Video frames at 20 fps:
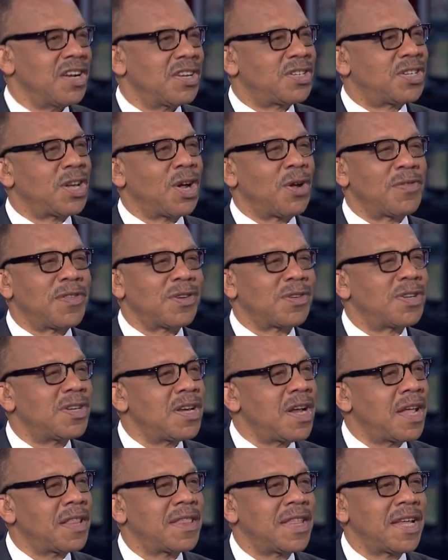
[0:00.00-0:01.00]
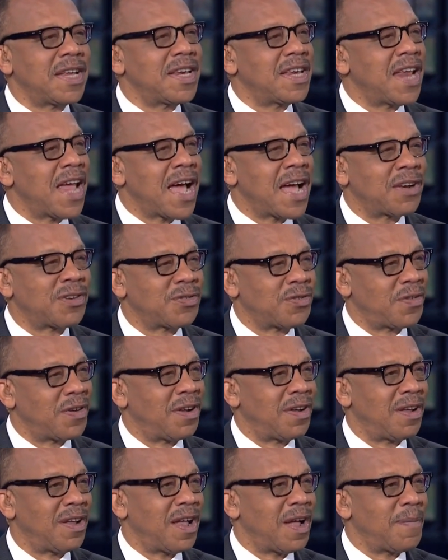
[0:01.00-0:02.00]
Well, so I'm there's like nothing
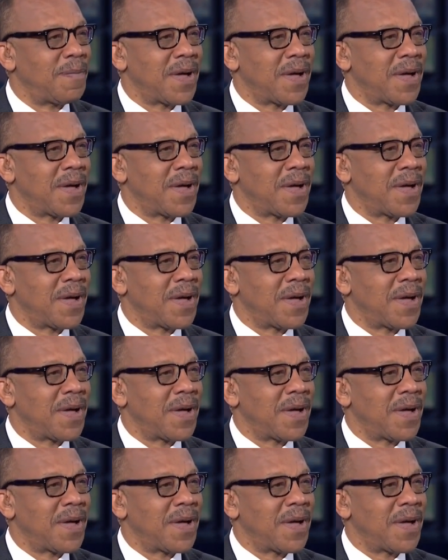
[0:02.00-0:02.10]
natural it,